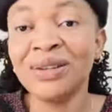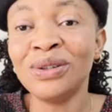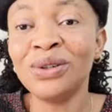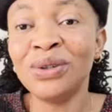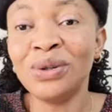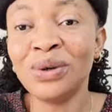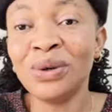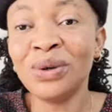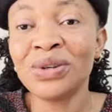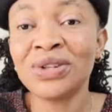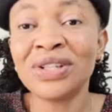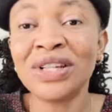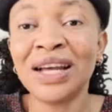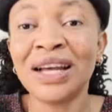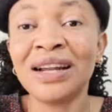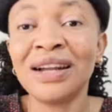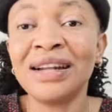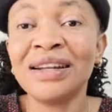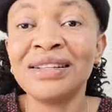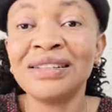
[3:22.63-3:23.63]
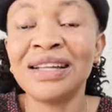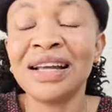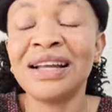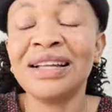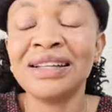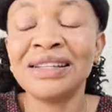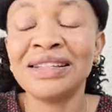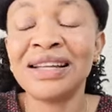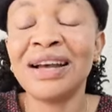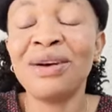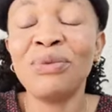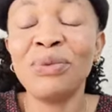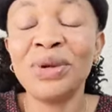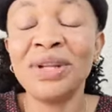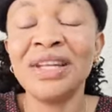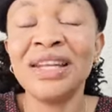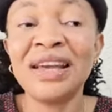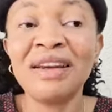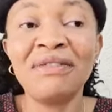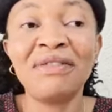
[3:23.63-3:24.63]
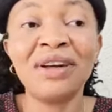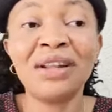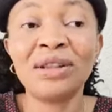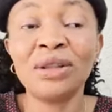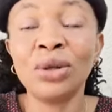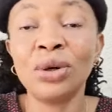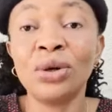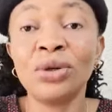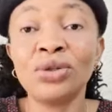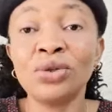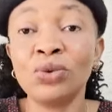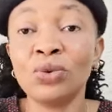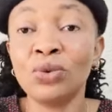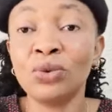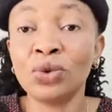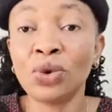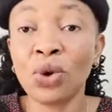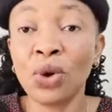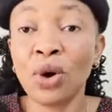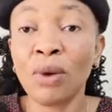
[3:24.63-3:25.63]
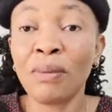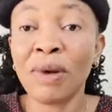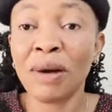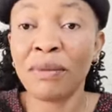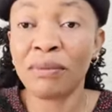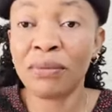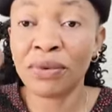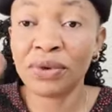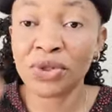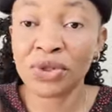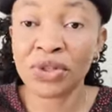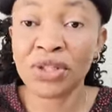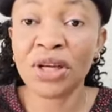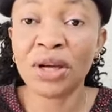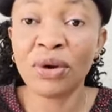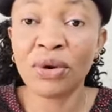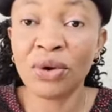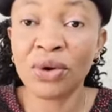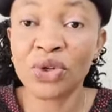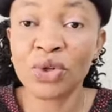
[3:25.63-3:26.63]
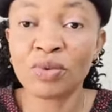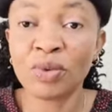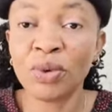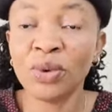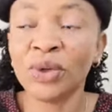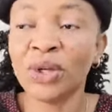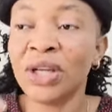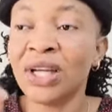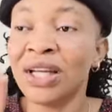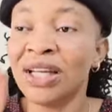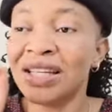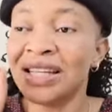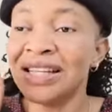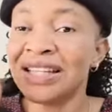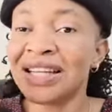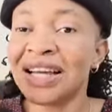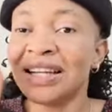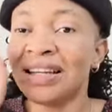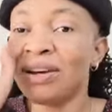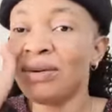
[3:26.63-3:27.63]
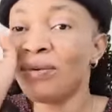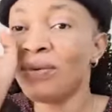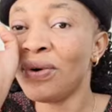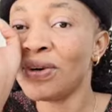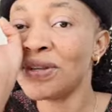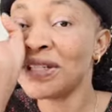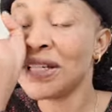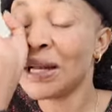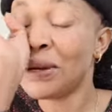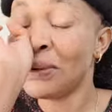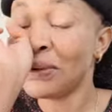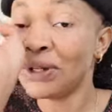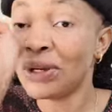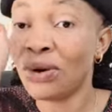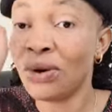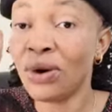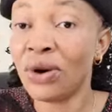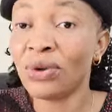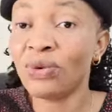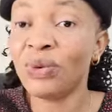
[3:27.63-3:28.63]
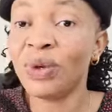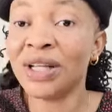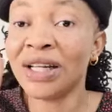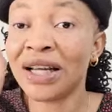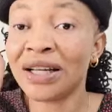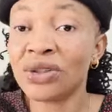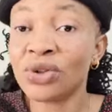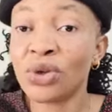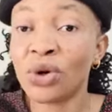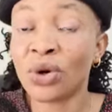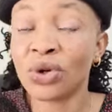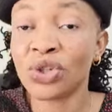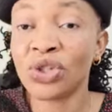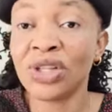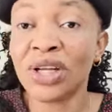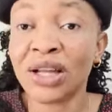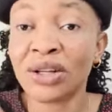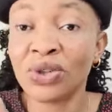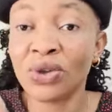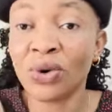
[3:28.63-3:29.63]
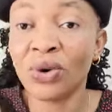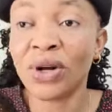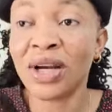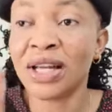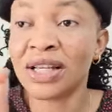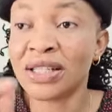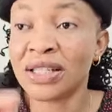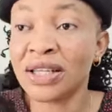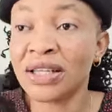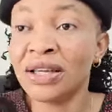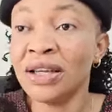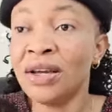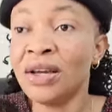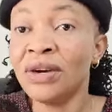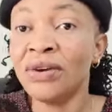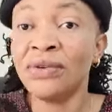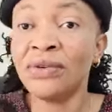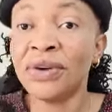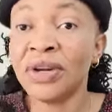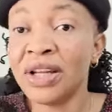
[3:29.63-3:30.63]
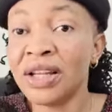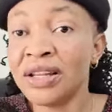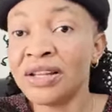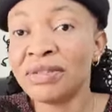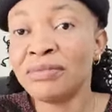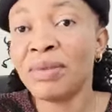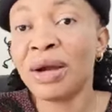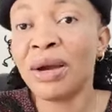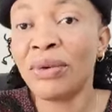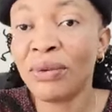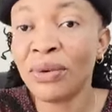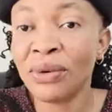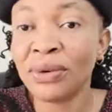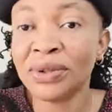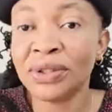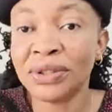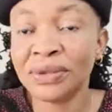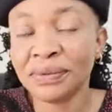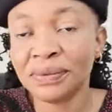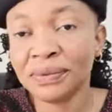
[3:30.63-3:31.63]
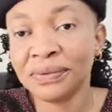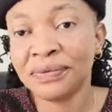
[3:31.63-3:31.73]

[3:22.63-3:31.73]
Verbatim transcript: Those that, that, that we never thought could come and preach the gospel, these are the ones that God will not touch their tongue and say, Release my word.